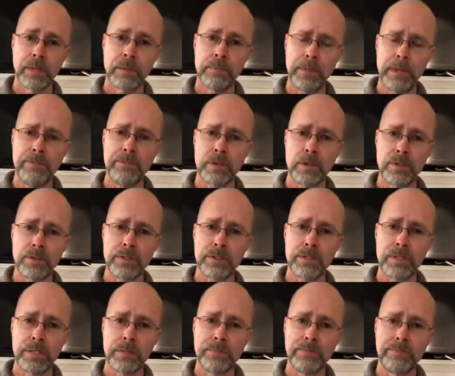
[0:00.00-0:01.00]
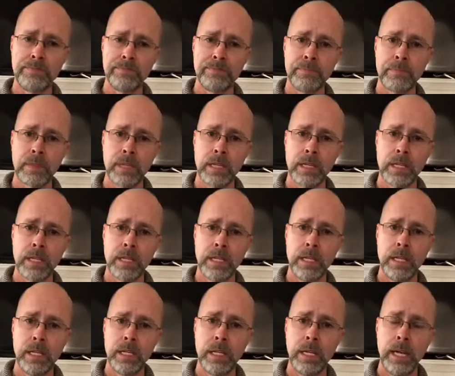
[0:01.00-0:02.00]
Me first.
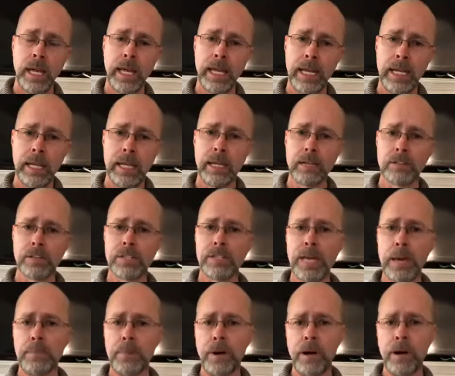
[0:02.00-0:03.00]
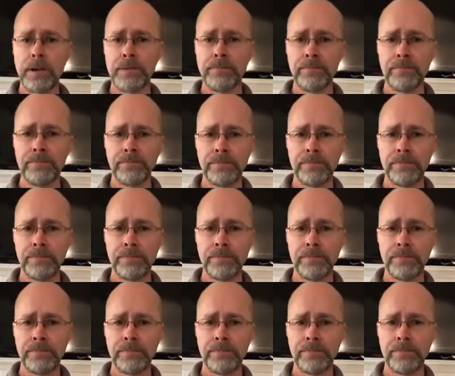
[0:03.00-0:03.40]
And it, will step on.